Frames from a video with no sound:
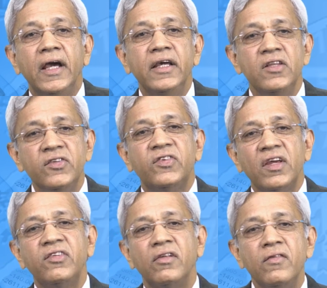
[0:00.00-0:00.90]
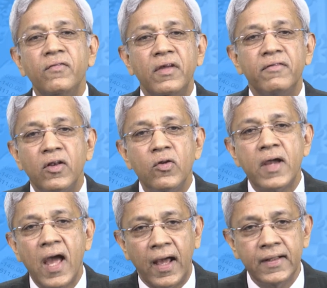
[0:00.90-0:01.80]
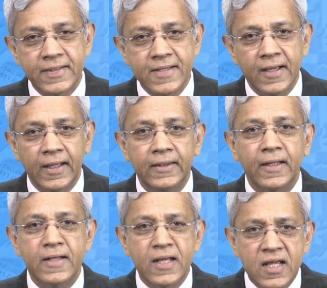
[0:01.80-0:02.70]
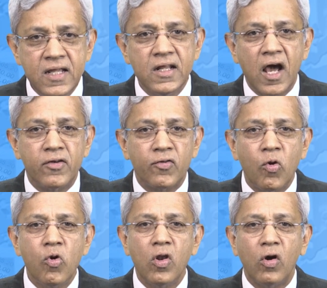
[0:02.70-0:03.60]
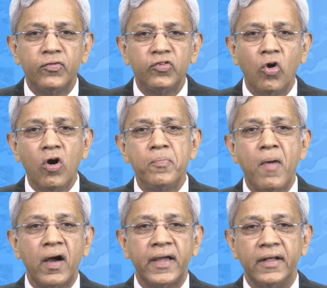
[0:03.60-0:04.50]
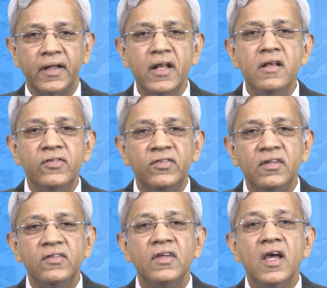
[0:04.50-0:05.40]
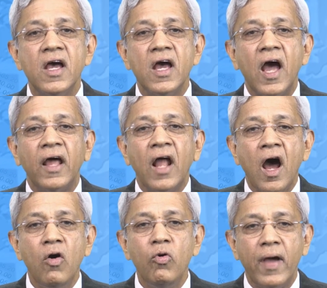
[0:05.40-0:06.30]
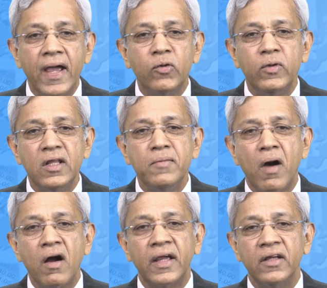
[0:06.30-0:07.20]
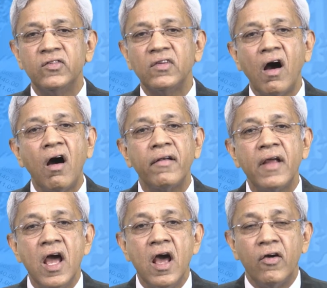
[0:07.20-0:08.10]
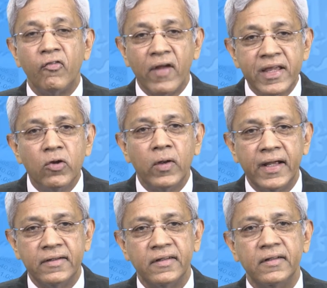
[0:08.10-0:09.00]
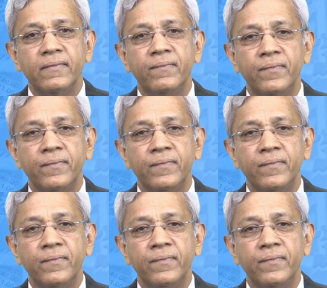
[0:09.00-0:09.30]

In this session, we will look at the need and role of stock market indices and how equity markets are regulated.